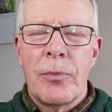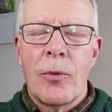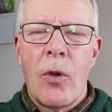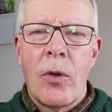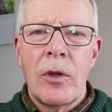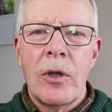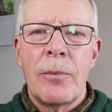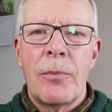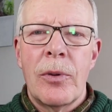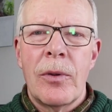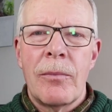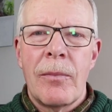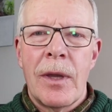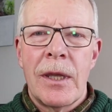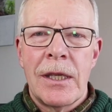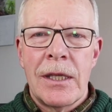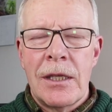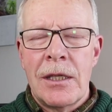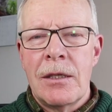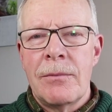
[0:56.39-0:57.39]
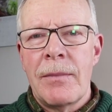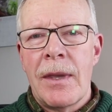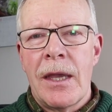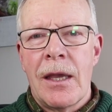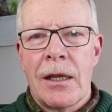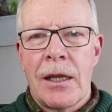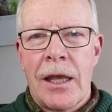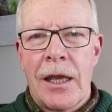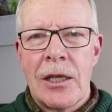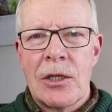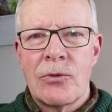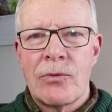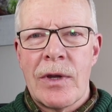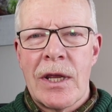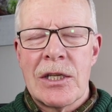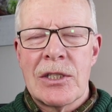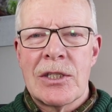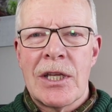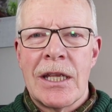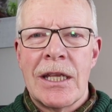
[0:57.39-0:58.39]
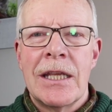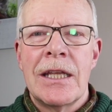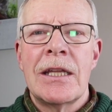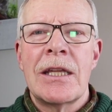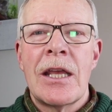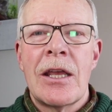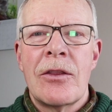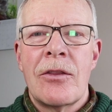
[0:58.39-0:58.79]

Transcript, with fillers: going to put my email address in